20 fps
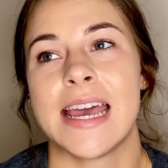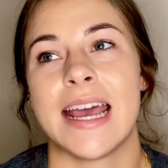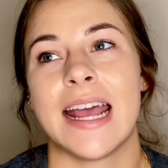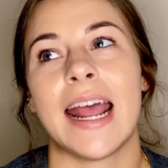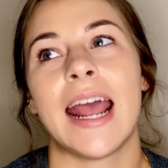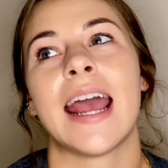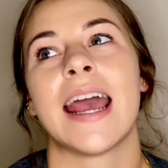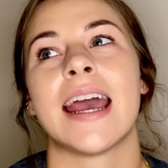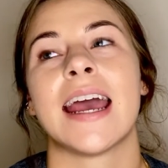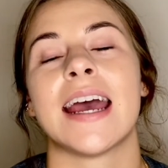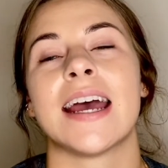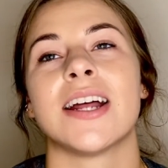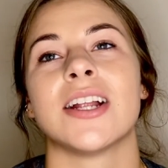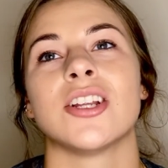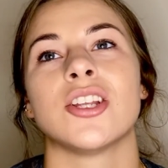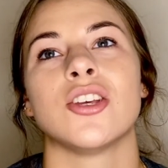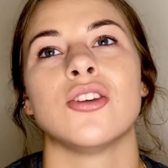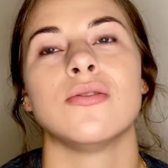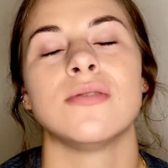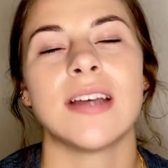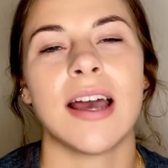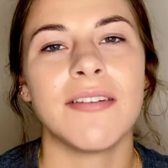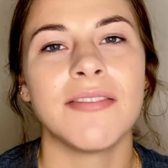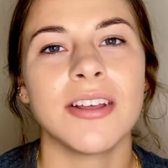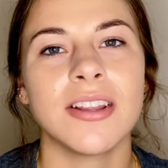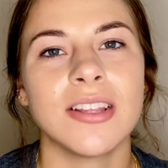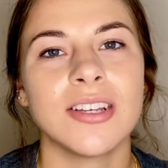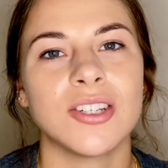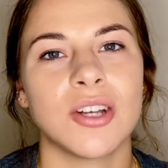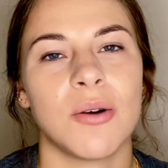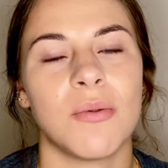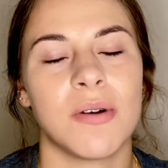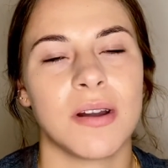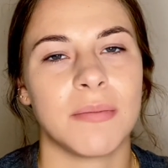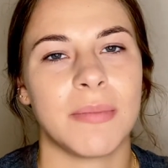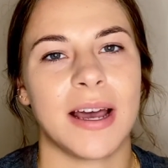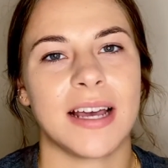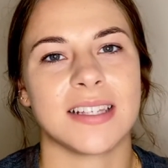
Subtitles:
And you definitely don't want to buy